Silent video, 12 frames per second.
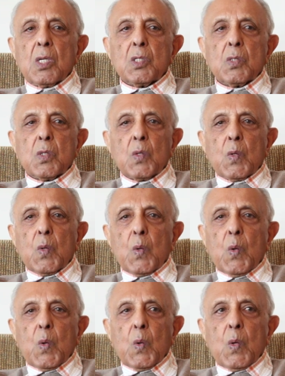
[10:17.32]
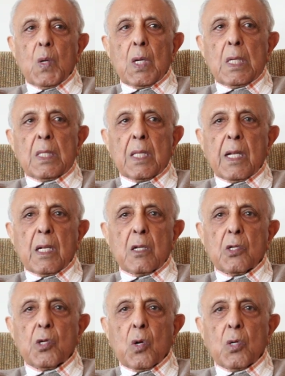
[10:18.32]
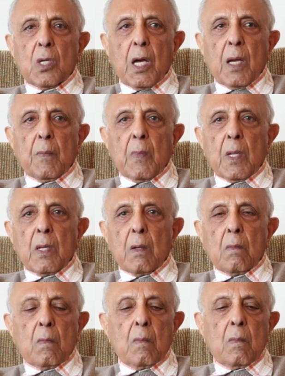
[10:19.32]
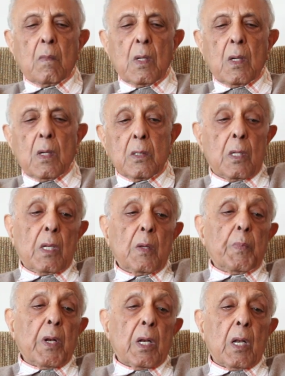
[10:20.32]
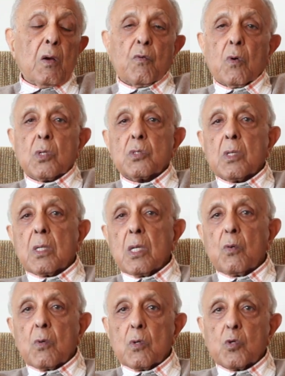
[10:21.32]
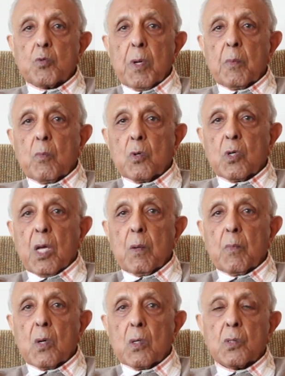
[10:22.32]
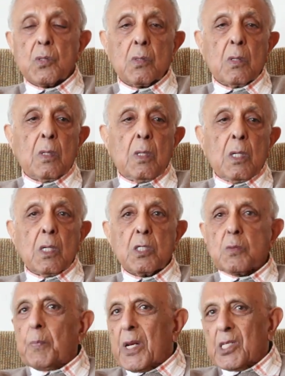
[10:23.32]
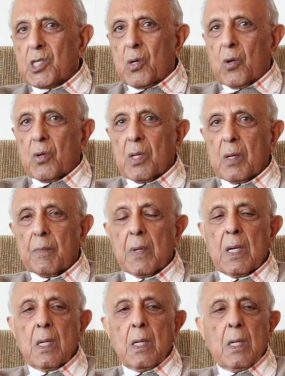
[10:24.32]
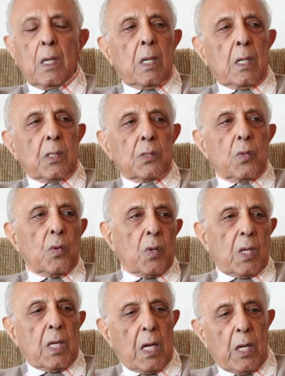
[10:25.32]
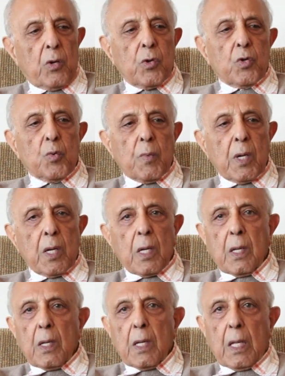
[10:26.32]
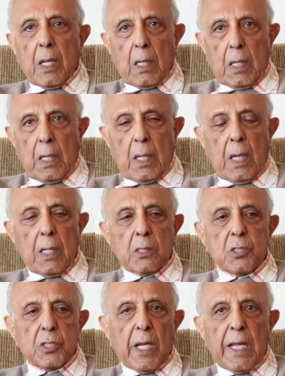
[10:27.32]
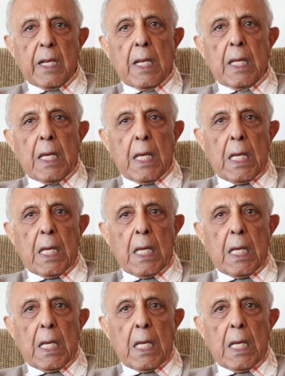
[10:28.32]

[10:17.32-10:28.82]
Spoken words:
So in that short time, and deliberately of course, I didn't want to spend more time because it's pressure on him. So he held on to my hands tightly,